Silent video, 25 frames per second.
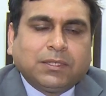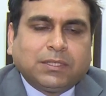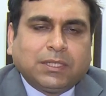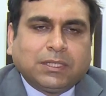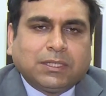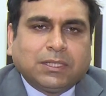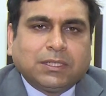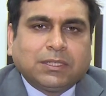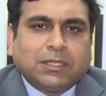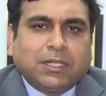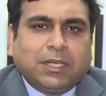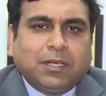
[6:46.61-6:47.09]

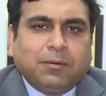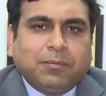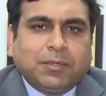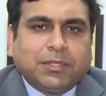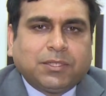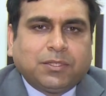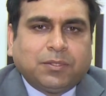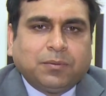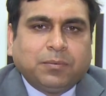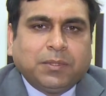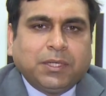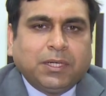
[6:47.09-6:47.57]
such a scheme
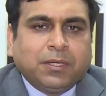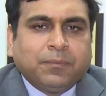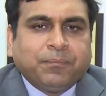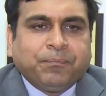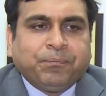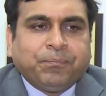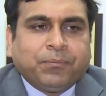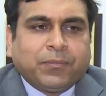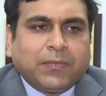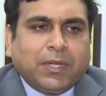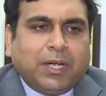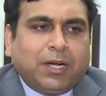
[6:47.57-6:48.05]
is to be
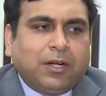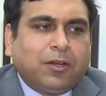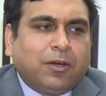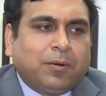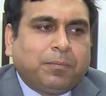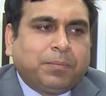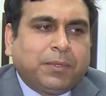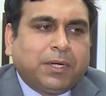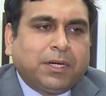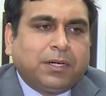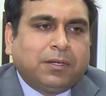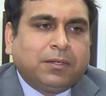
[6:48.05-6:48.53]

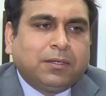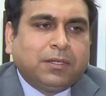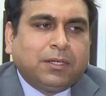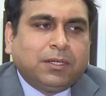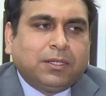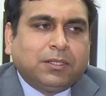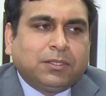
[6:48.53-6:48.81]
adopted.